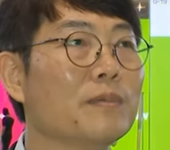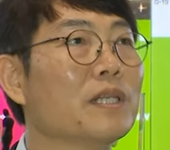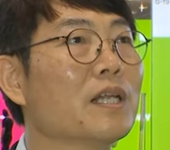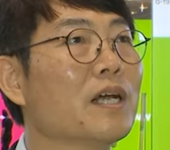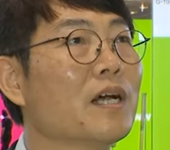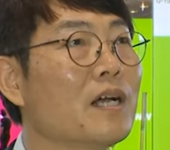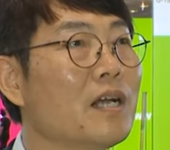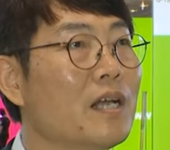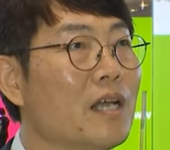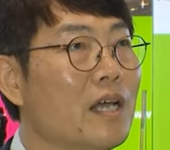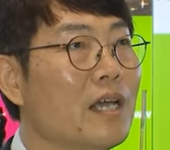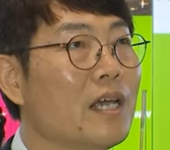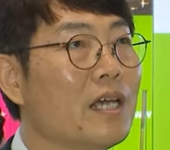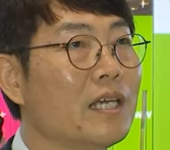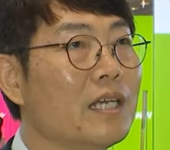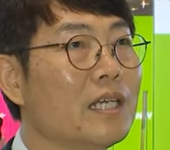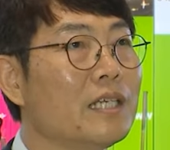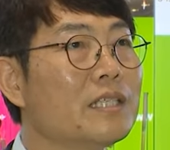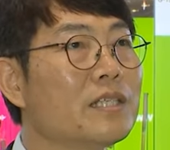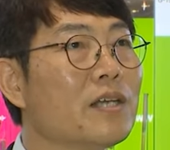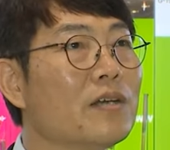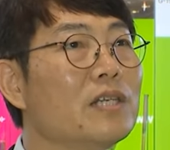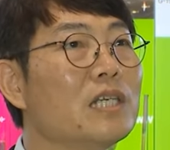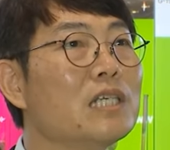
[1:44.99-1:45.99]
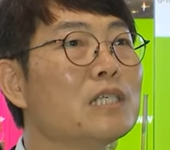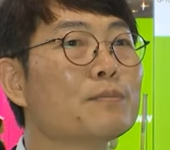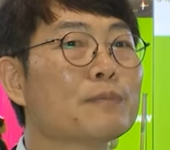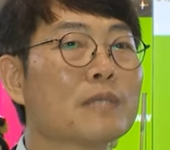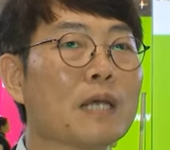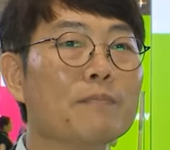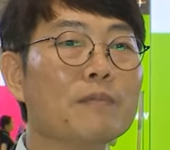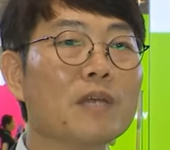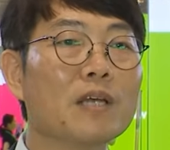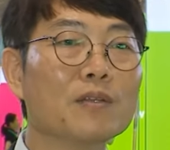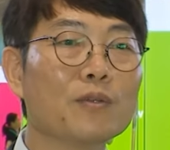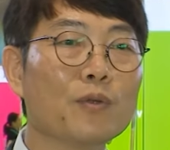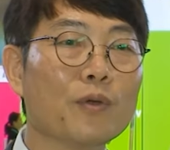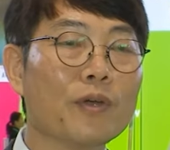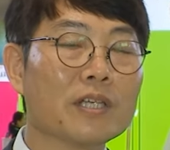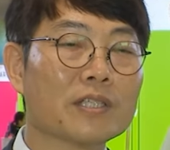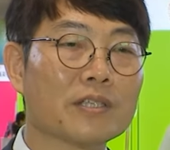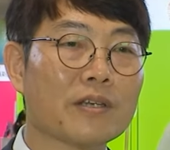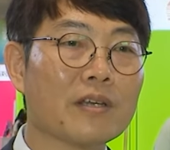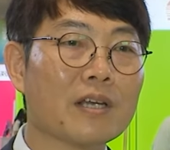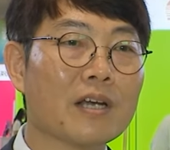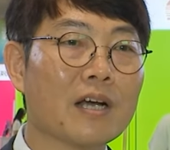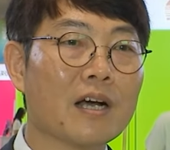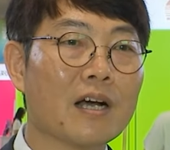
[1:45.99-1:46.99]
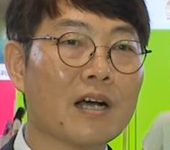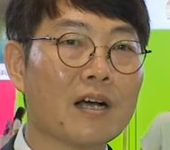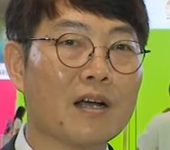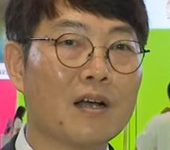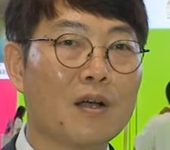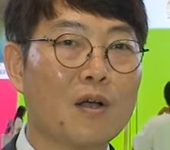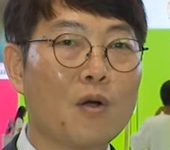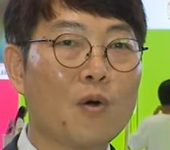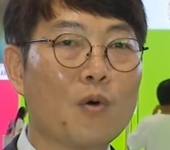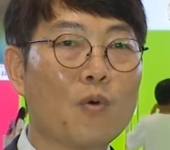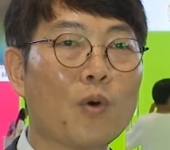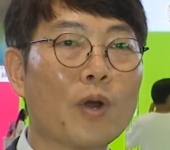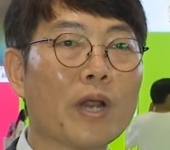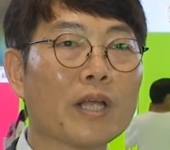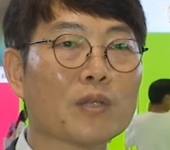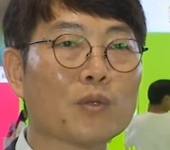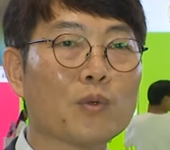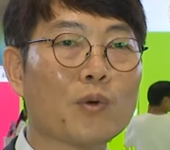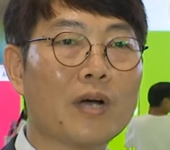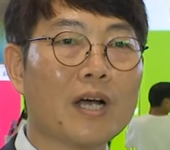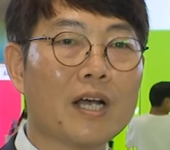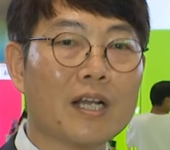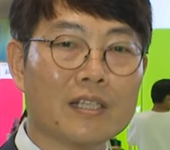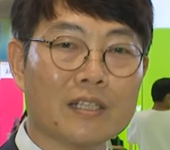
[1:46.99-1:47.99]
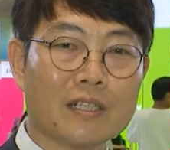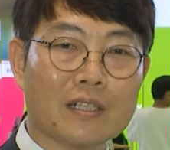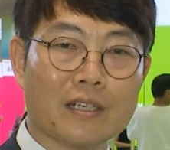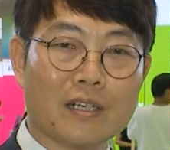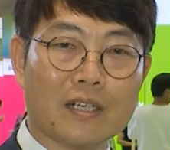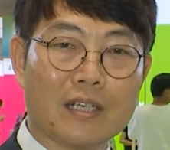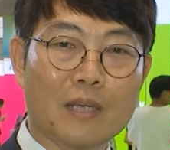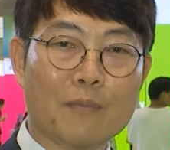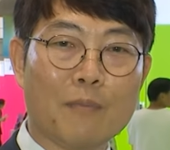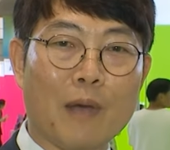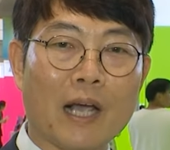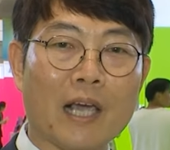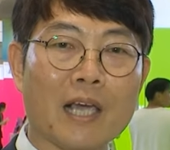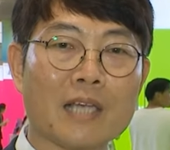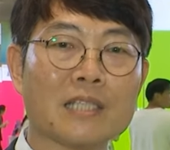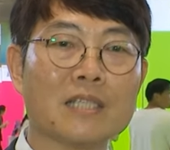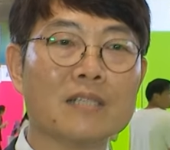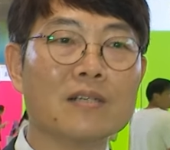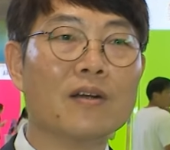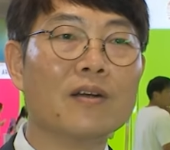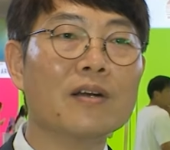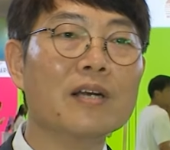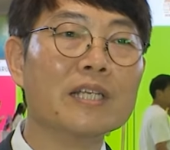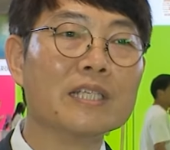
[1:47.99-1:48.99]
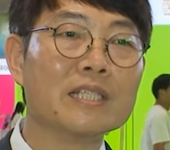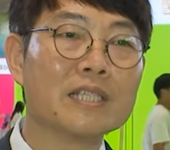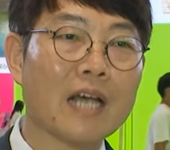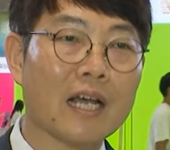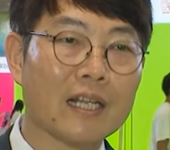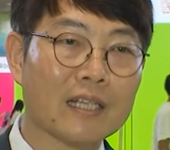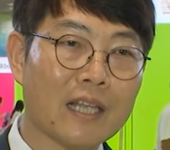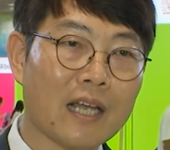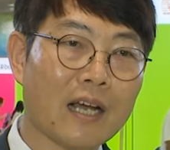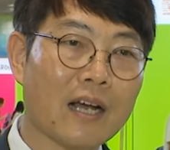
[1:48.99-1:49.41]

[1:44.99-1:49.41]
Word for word: With more global buyers here this year, we expect even better results.